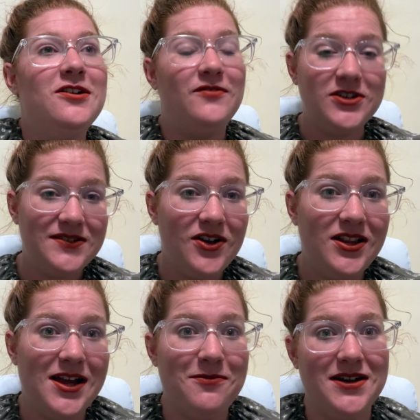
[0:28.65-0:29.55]
First of all,
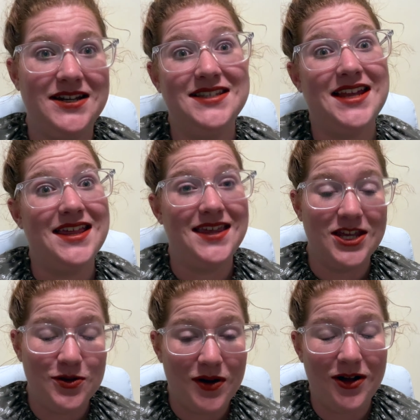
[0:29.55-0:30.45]
I wanted to say
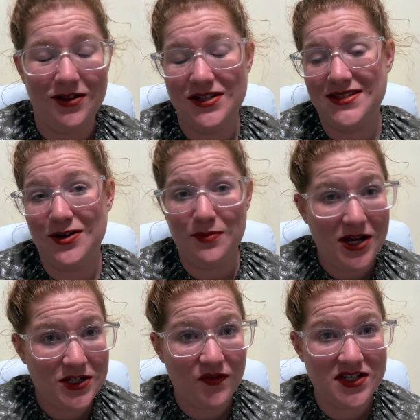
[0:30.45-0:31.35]
thank you all so
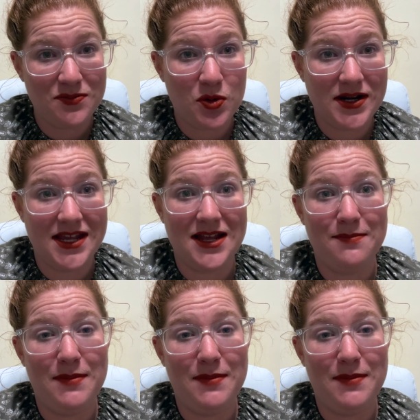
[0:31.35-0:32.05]
much for supporting